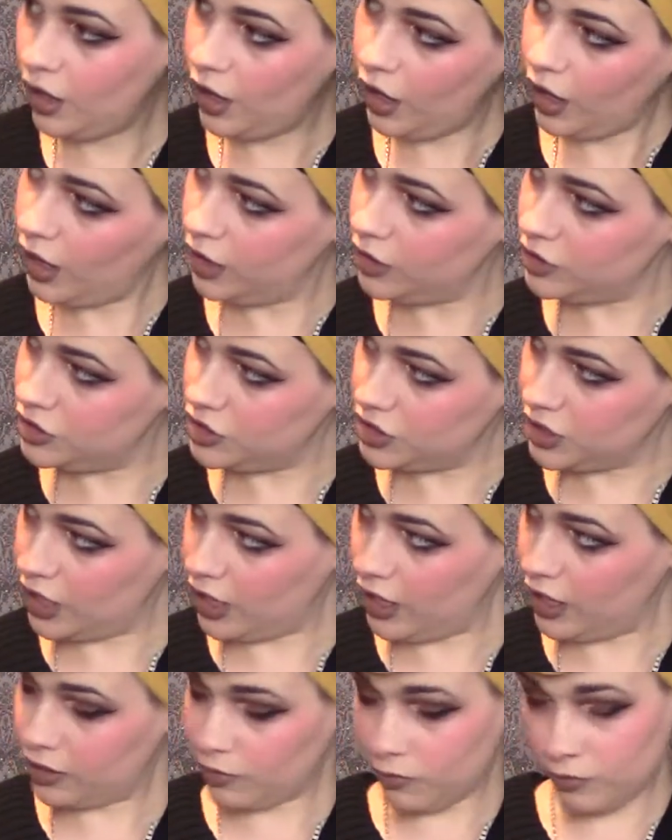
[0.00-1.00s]
and
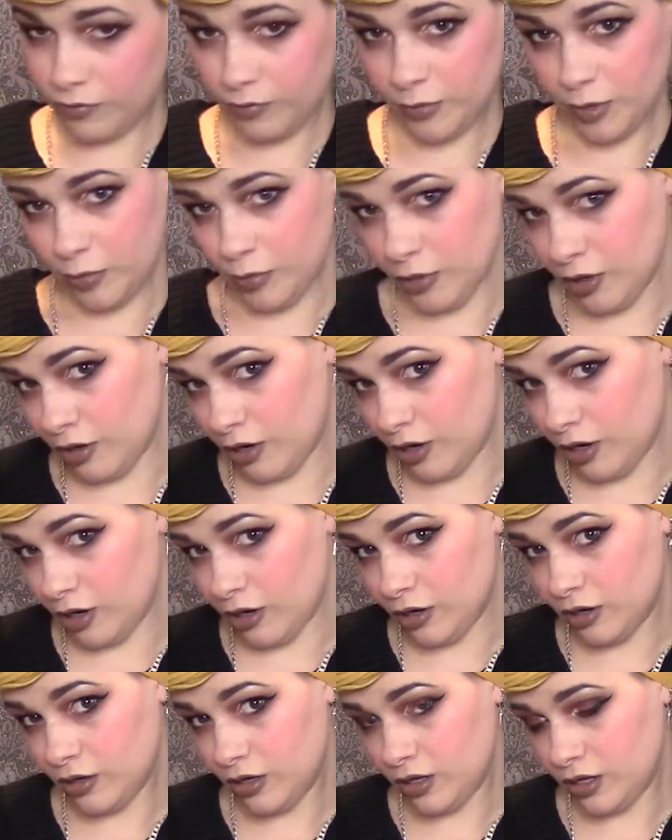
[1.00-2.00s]
check with my mirror
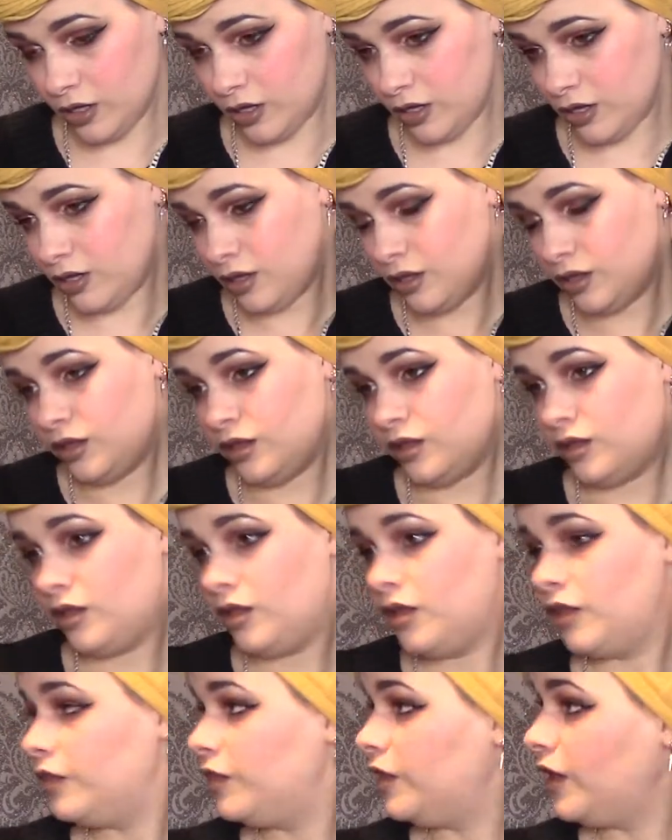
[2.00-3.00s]

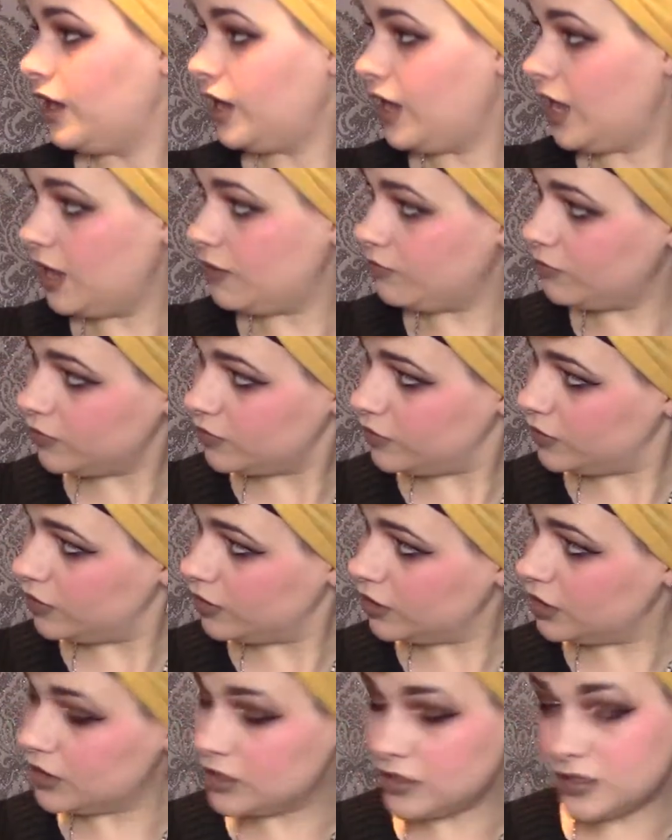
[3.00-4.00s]
that everything
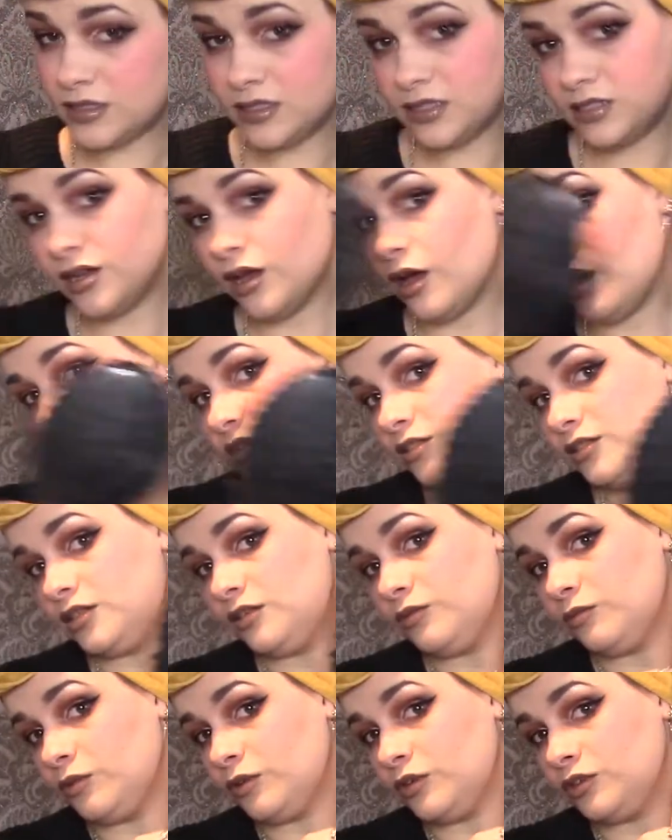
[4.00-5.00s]
is tucked
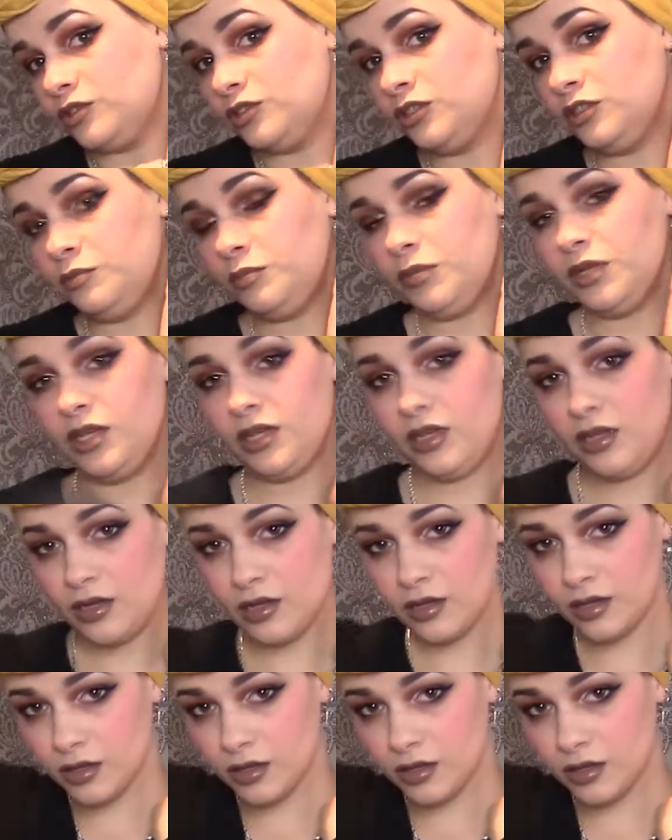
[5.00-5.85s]
in where it should be.